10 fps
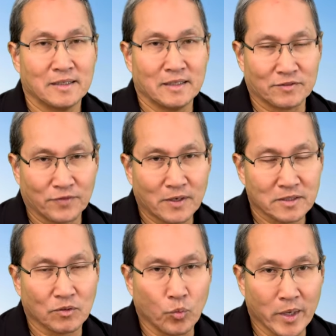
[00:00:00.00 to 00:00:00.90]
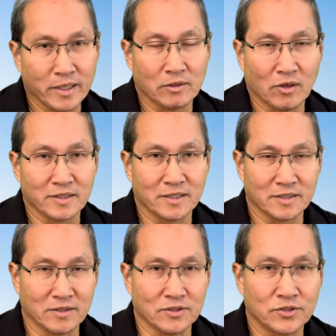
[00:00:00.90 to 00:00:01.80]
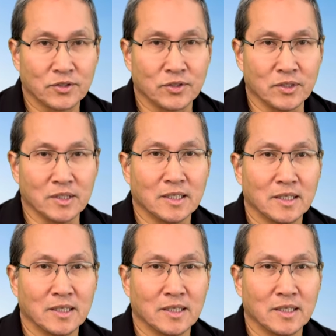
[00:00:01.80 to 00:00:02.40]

as far as the weight loss is concerned,